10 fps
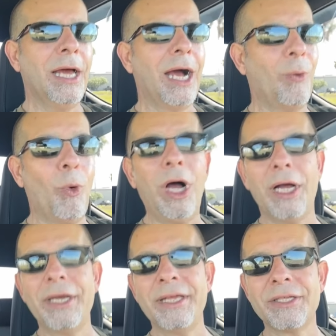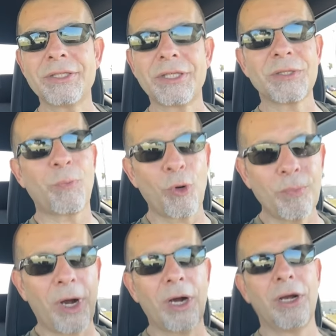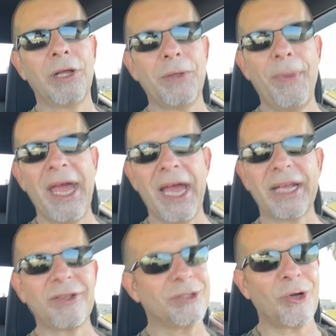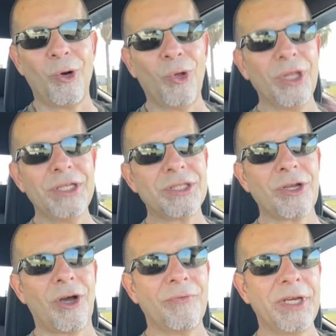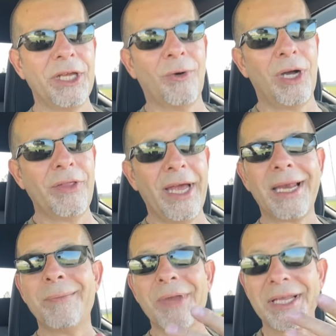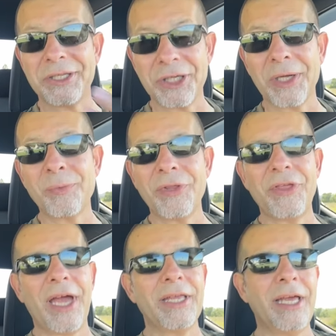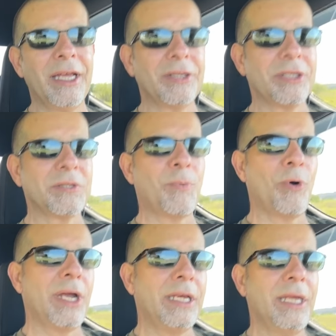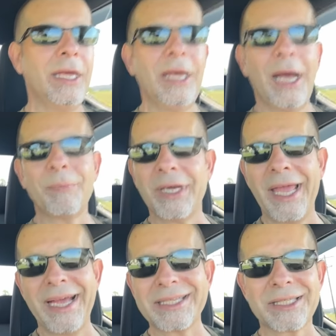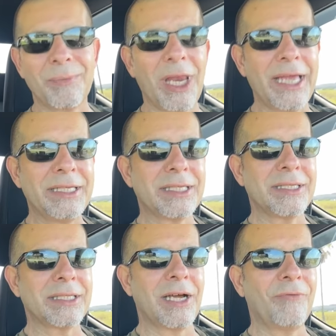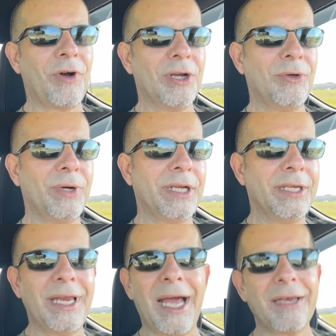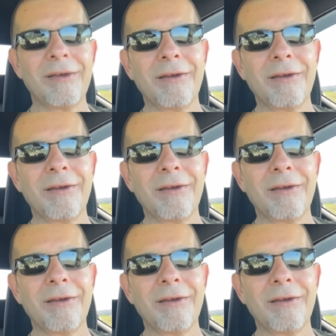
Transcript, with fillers: Uh, one is the sport bar on the back. There's a whole install video on that. I'm not done with that yet at this point. I'm going to add some lights and stuff onto it. Not,